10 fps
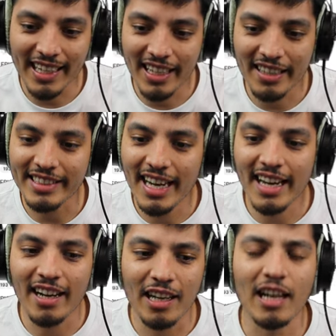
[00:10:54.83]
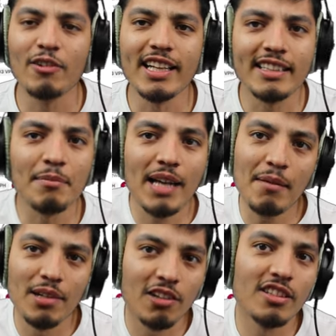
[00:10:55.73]
And uh, yeah, I'll link them
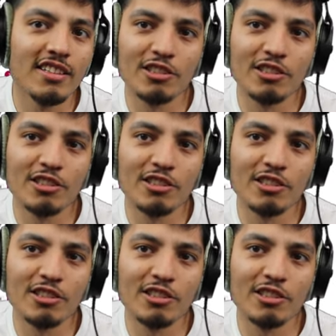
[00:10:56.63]
down below in the